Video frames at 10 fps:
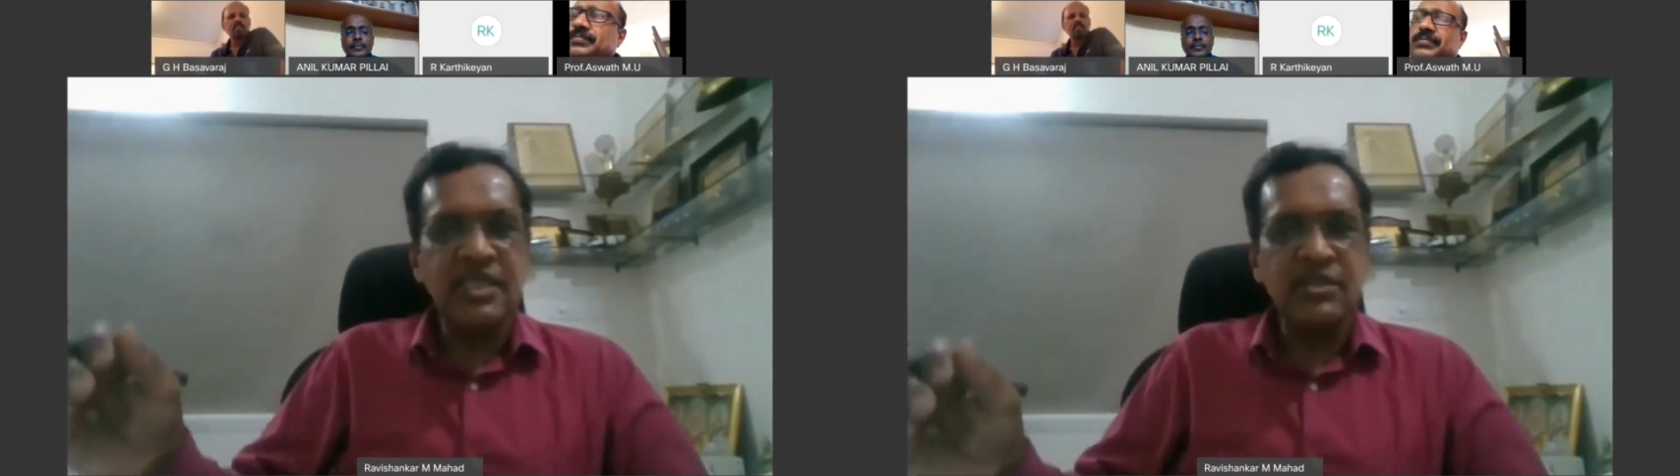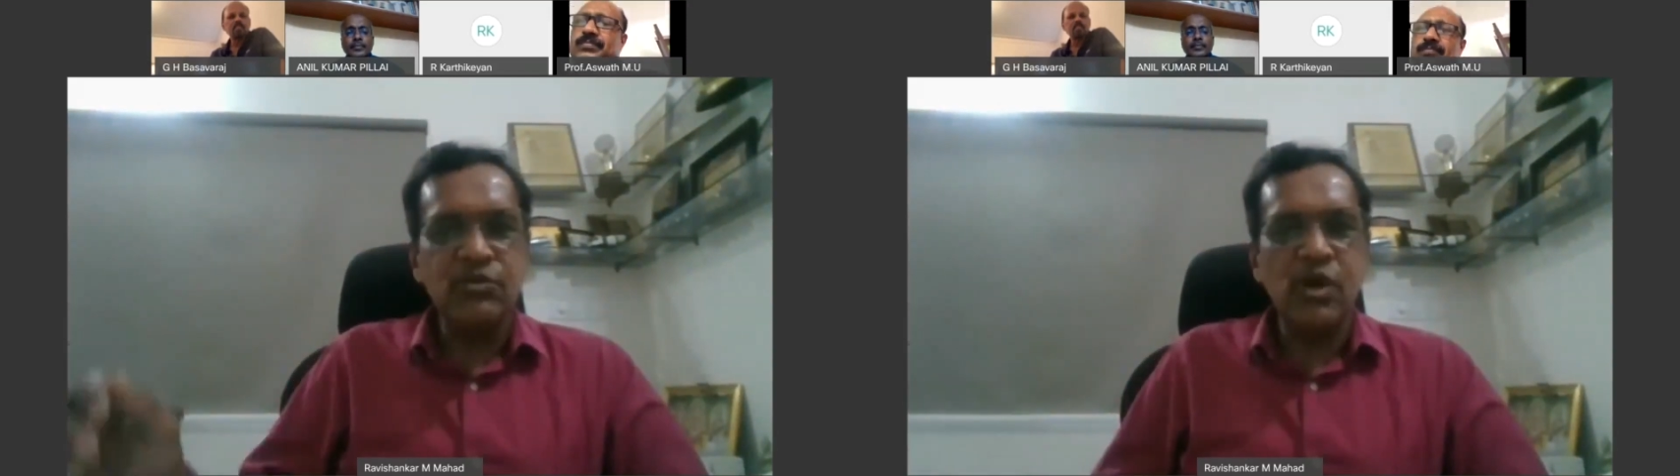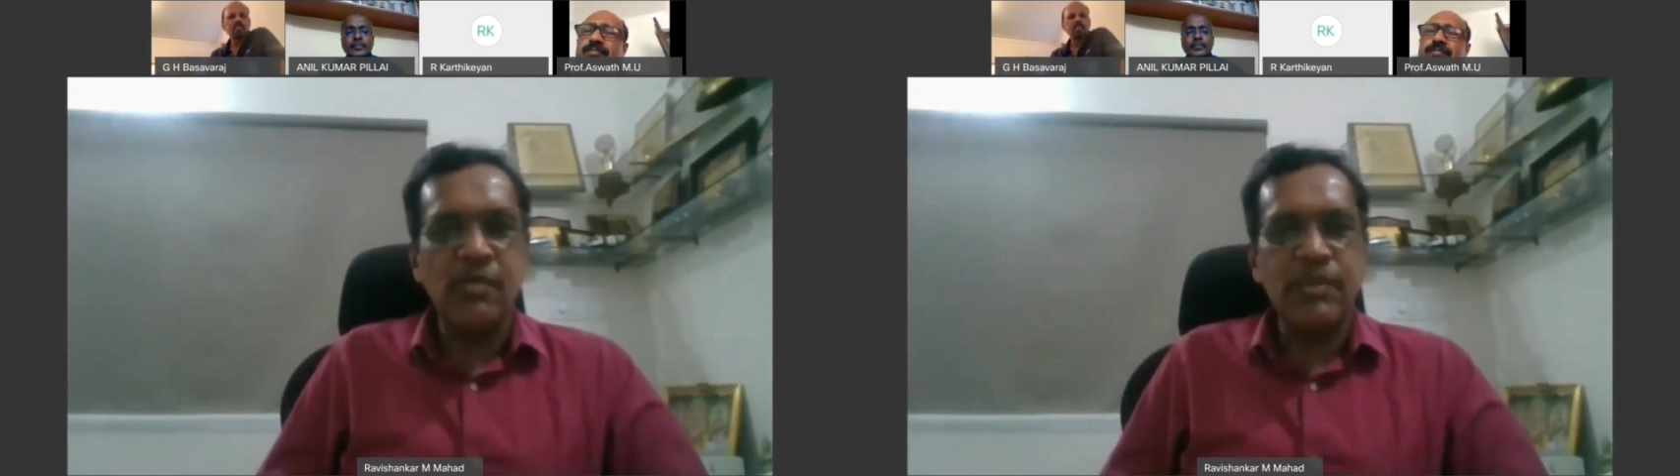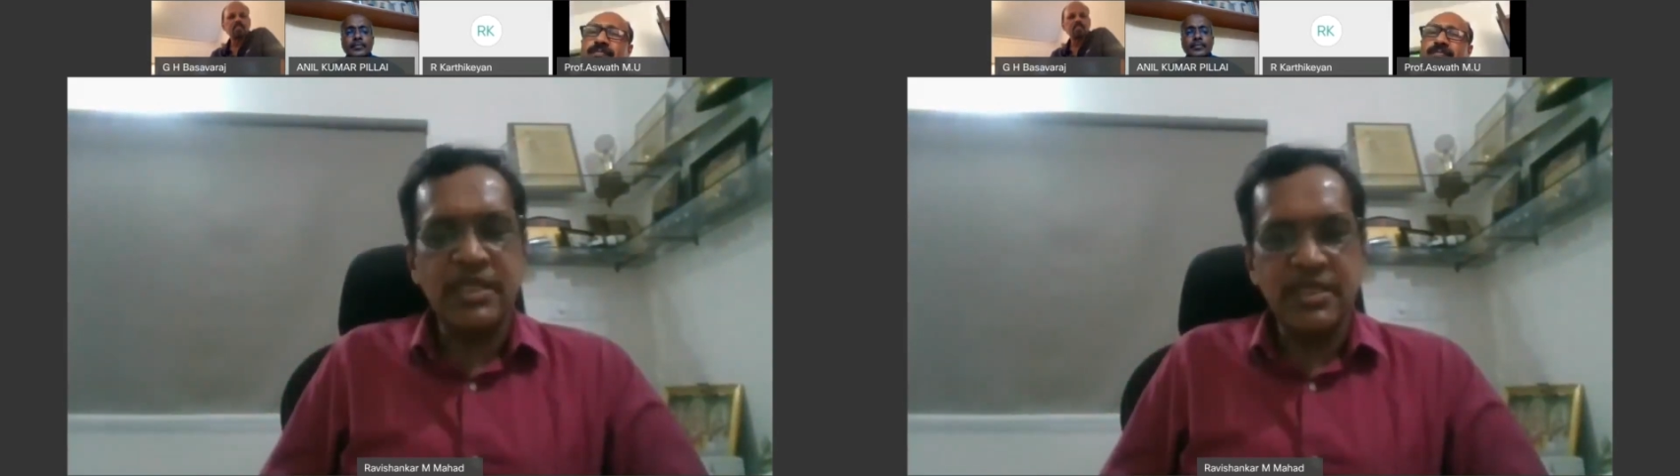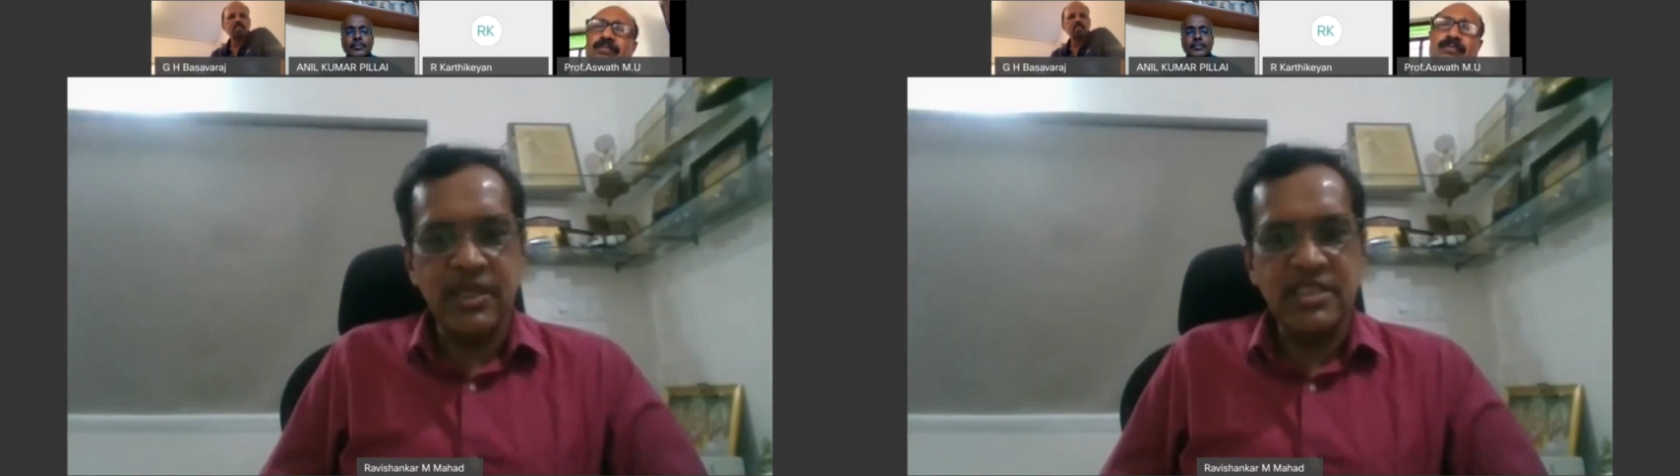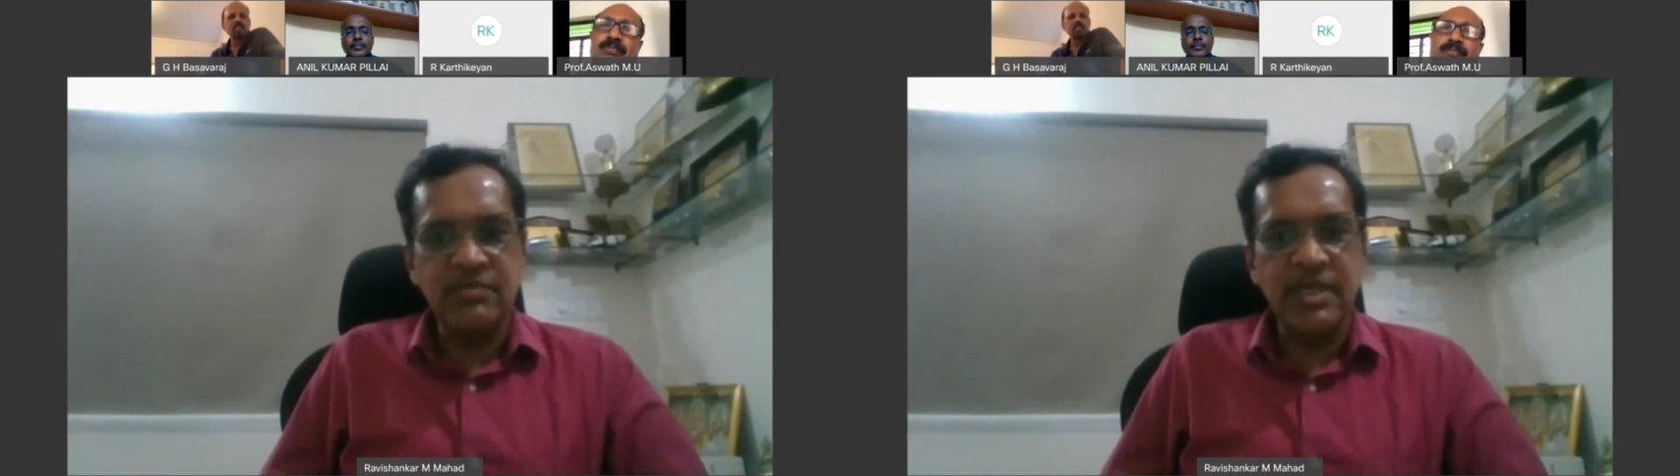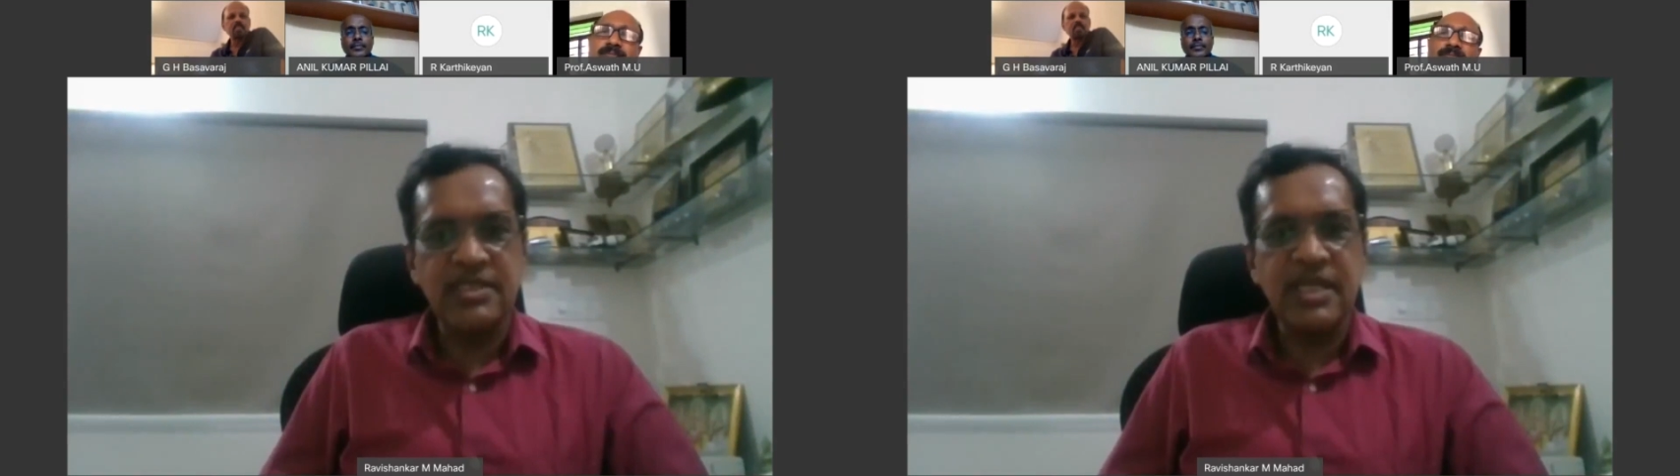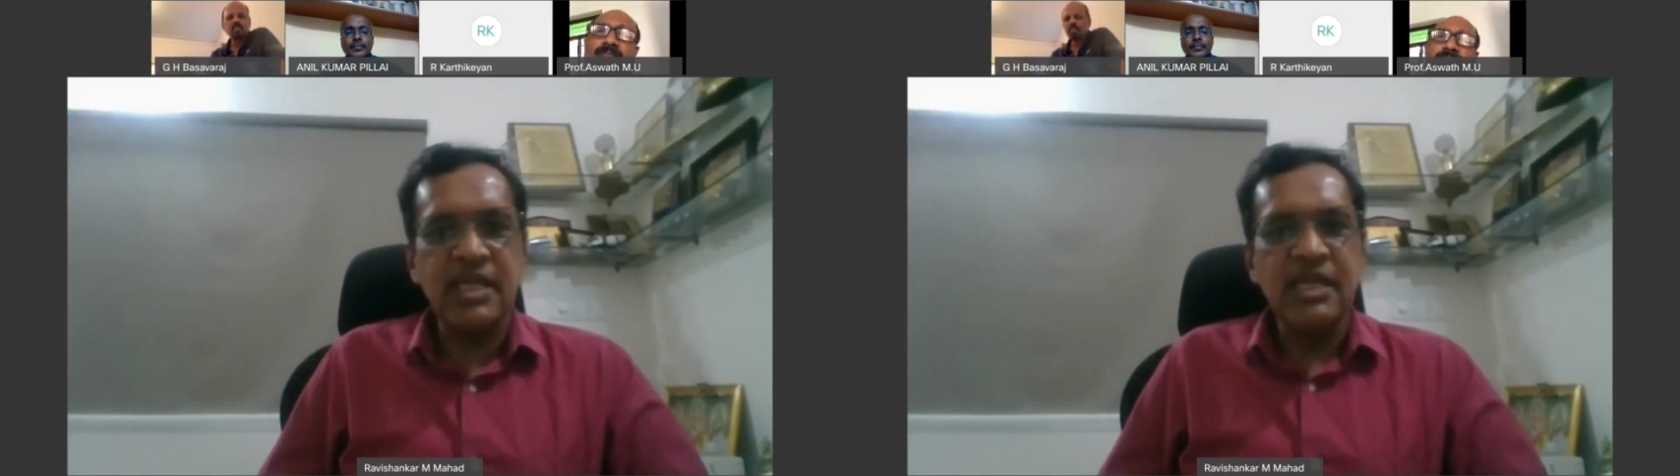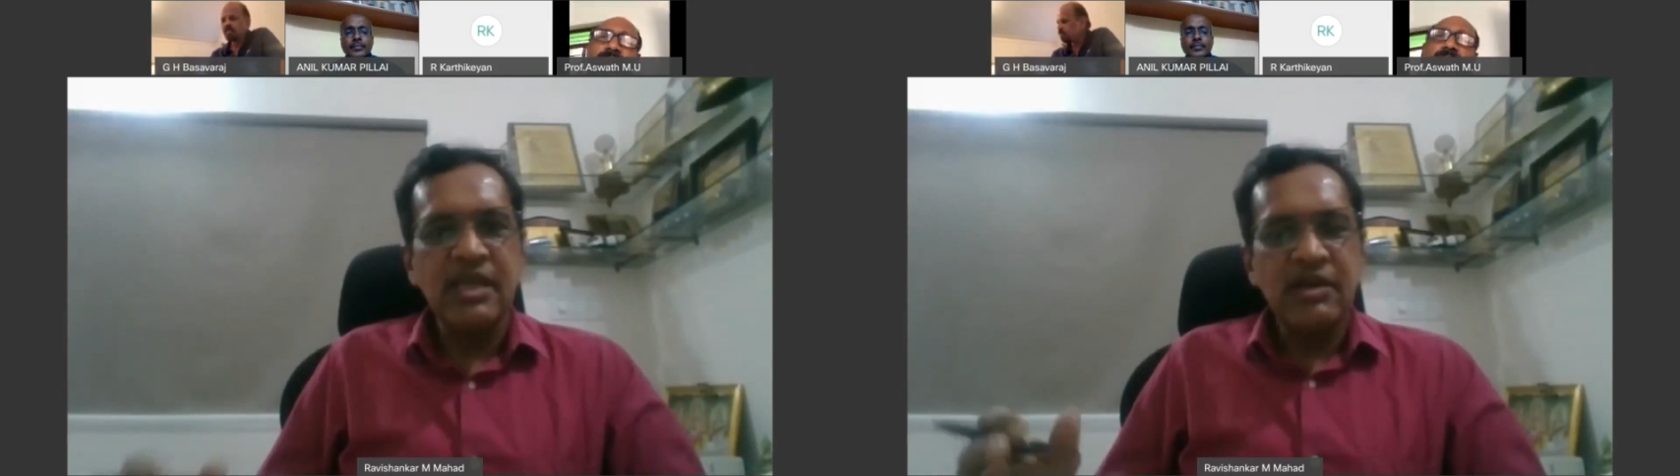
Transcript: need to go upon the transit mixer